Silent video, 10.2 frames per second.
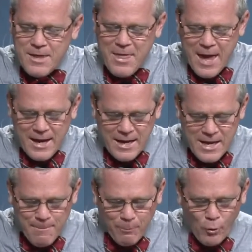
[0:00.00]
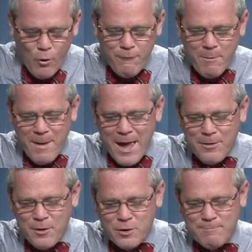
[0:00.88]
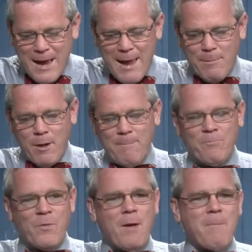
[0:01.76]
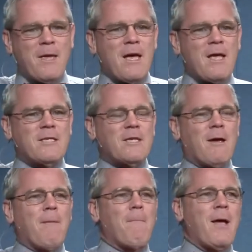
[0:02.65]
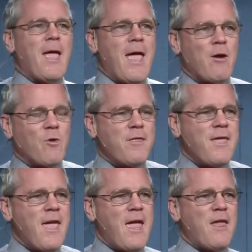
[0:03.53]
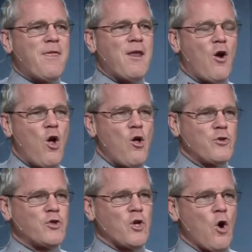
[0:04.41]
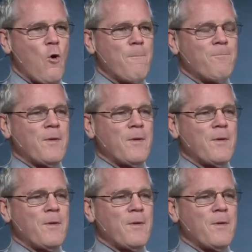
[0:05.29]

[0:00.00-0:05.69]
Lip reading: that, and he approved the Matthew's Bible because Henry VIII had also